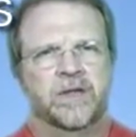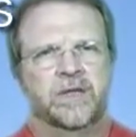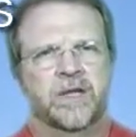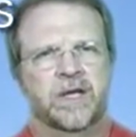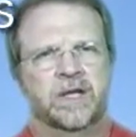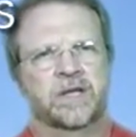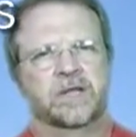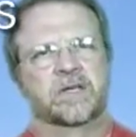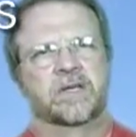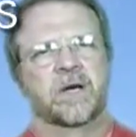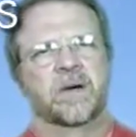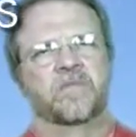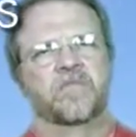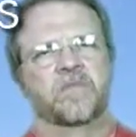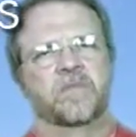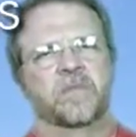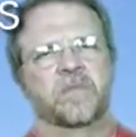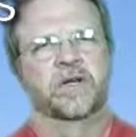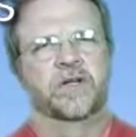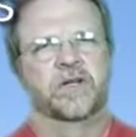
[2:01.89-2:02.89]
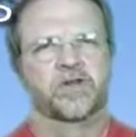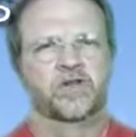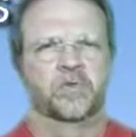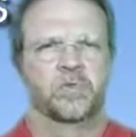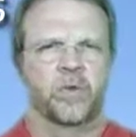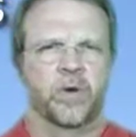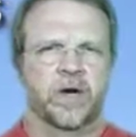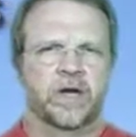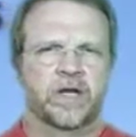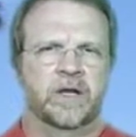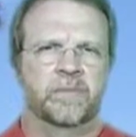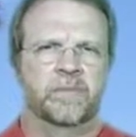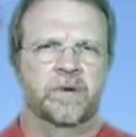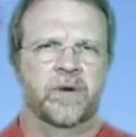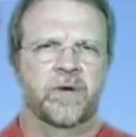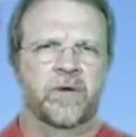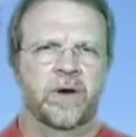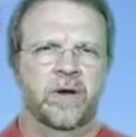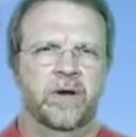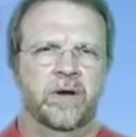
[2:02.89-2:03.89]
They can come initial break-in
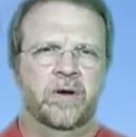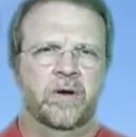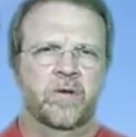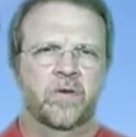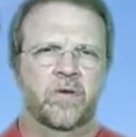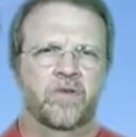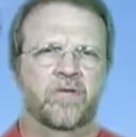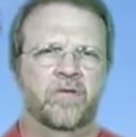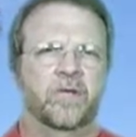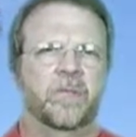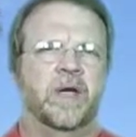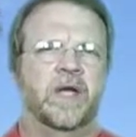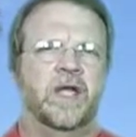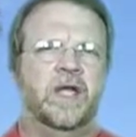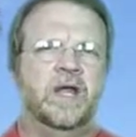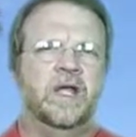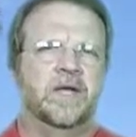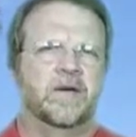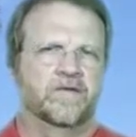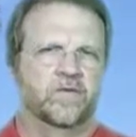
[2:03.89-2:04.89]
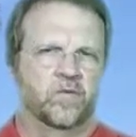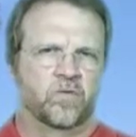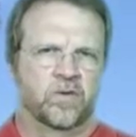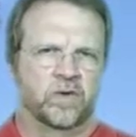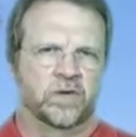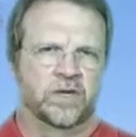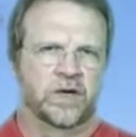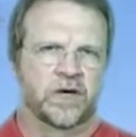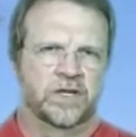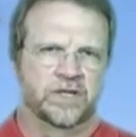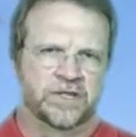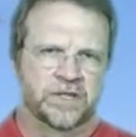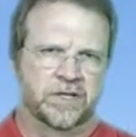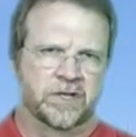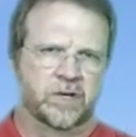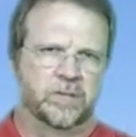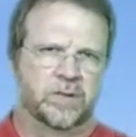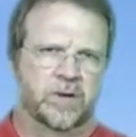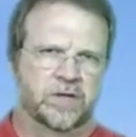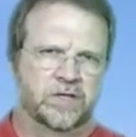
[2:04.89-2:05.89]
period or from any of the root causes of
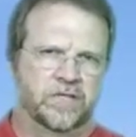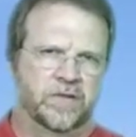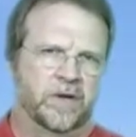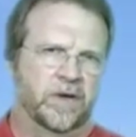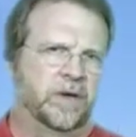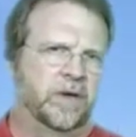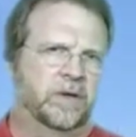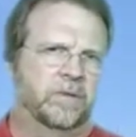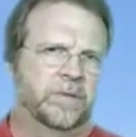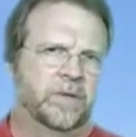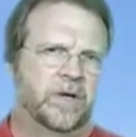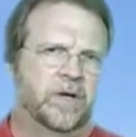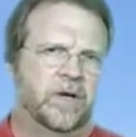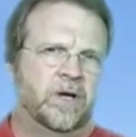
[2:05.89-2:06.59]
gearbox failure.